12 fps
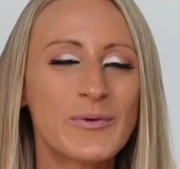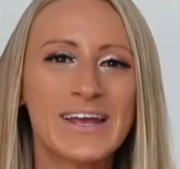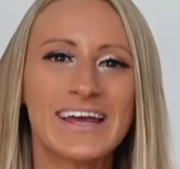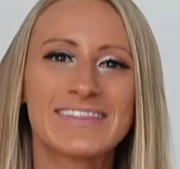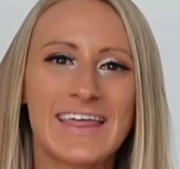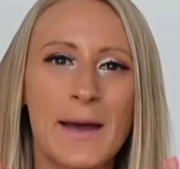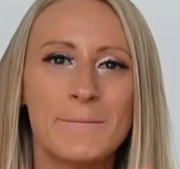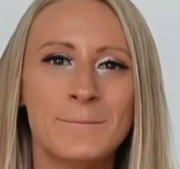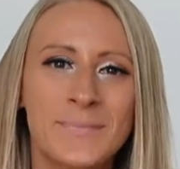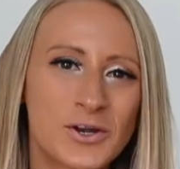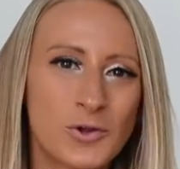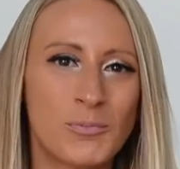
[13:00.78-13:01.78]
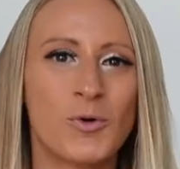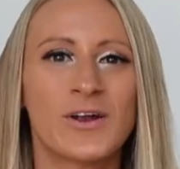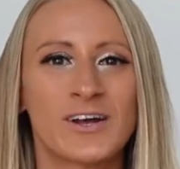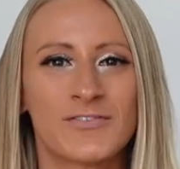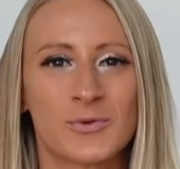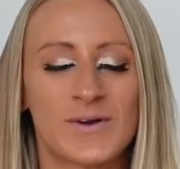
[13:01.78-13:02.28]
we hit that middle
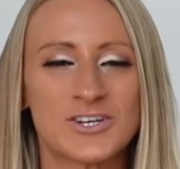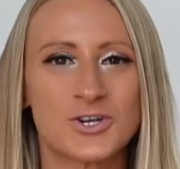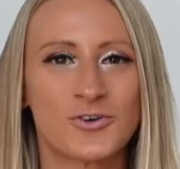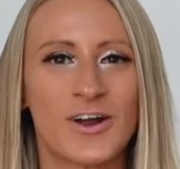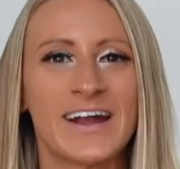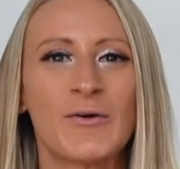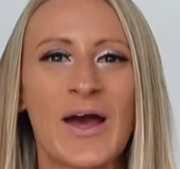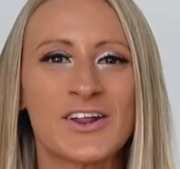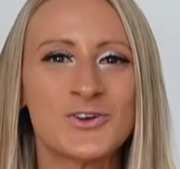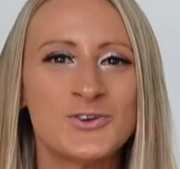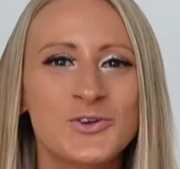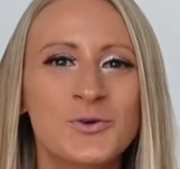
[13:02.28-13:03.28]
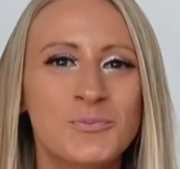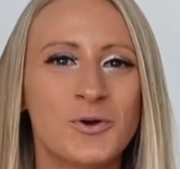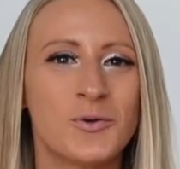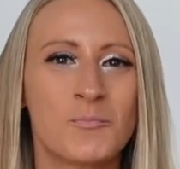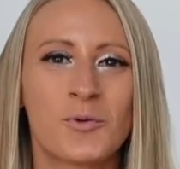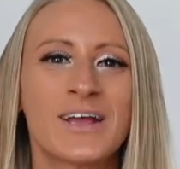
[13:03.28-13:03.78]
point of the retrograde at a new
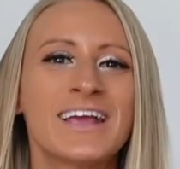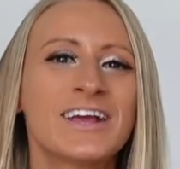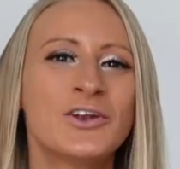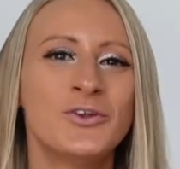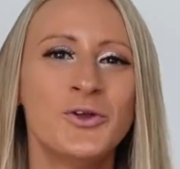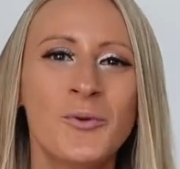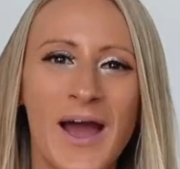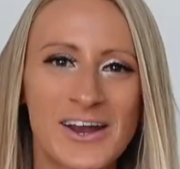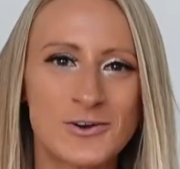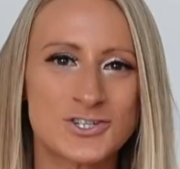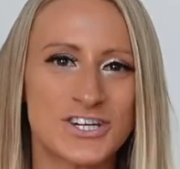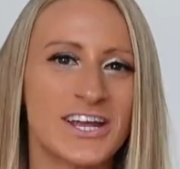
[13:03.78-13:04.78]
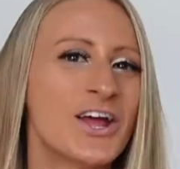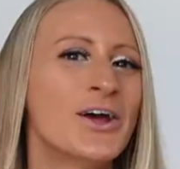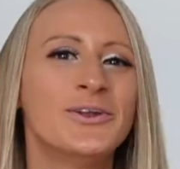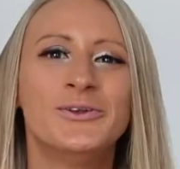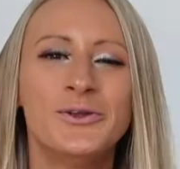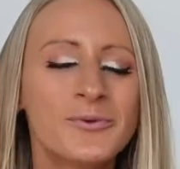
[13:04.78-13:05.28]
moon, bringing in new energy,
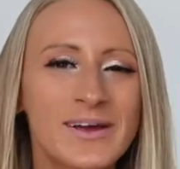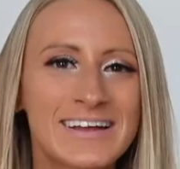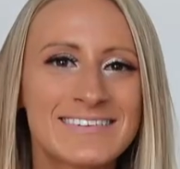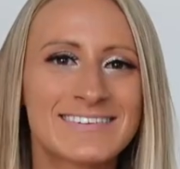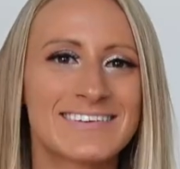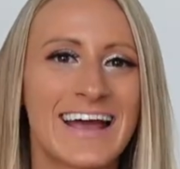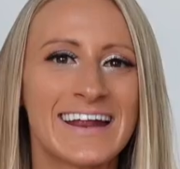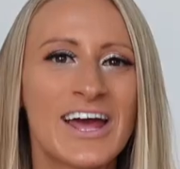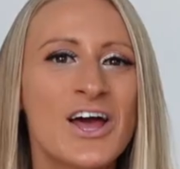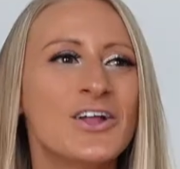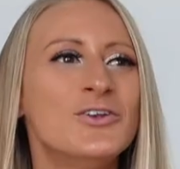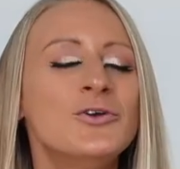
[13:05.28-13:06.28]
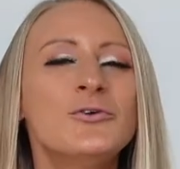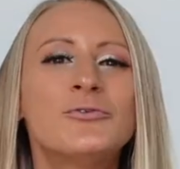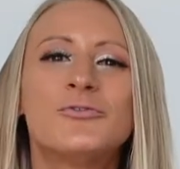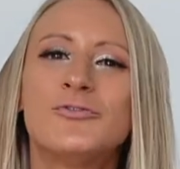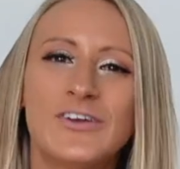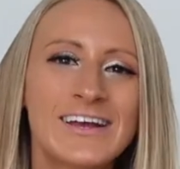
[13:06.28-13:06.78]
new insight, new
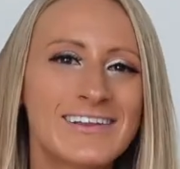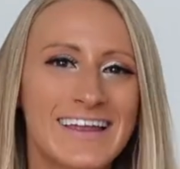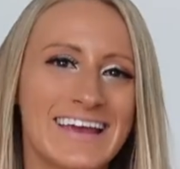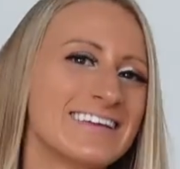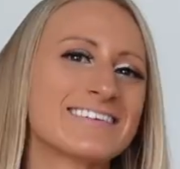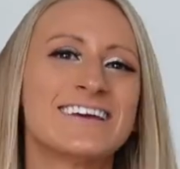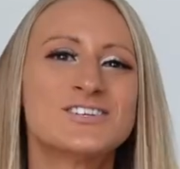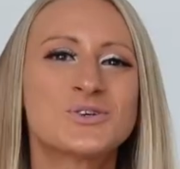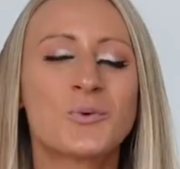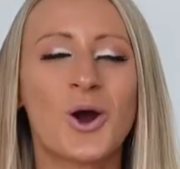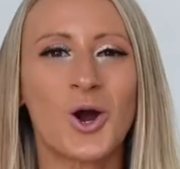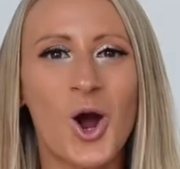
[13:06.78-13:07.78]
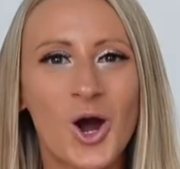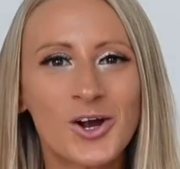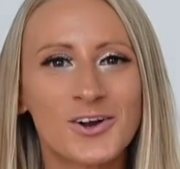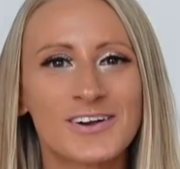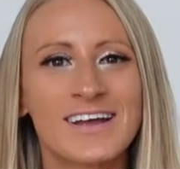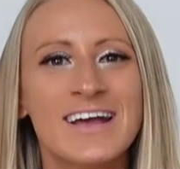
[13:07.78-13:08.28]
feelings into our
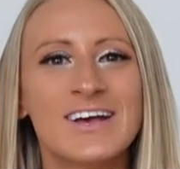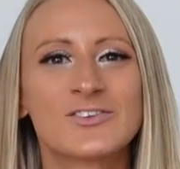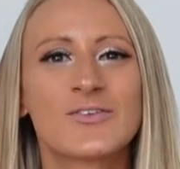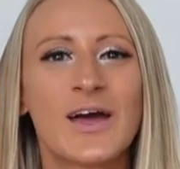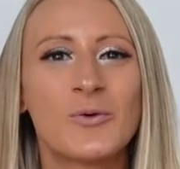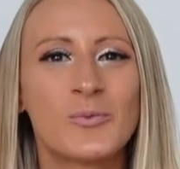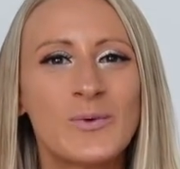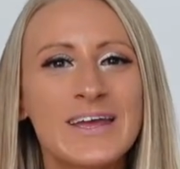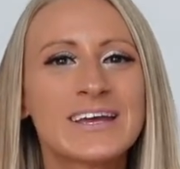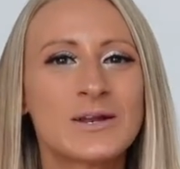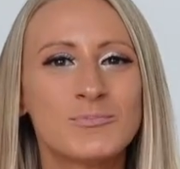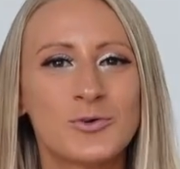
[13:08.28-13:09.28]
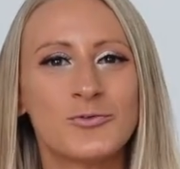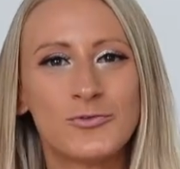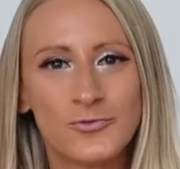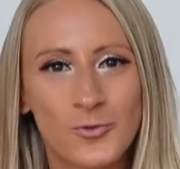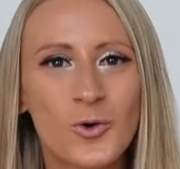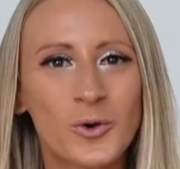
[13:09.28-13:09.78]
heart so that we can move
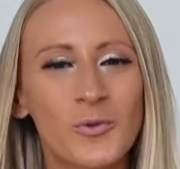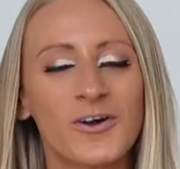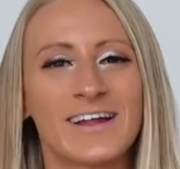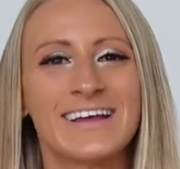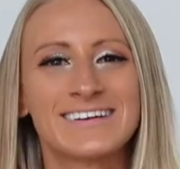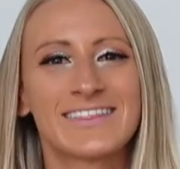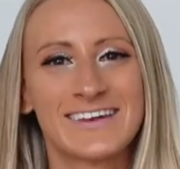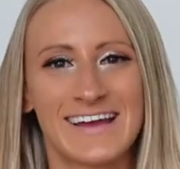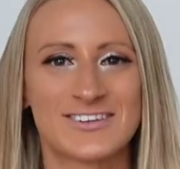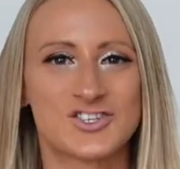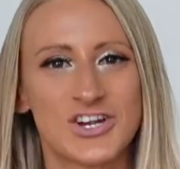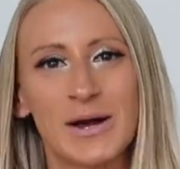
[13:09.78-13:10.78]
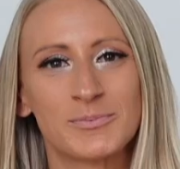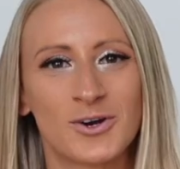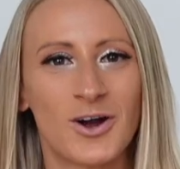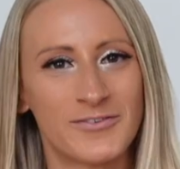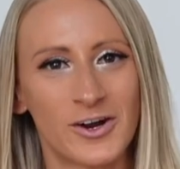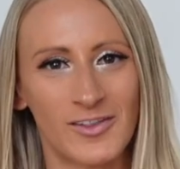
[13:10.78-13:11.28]
forward into the next chapter
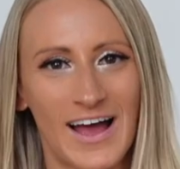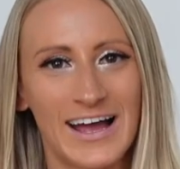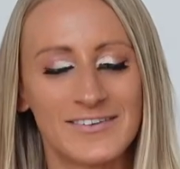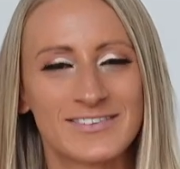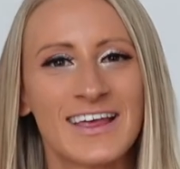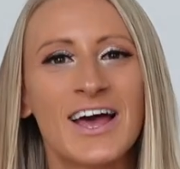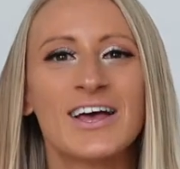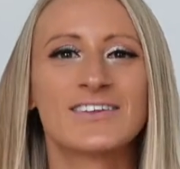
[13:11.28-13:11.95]
of our lives.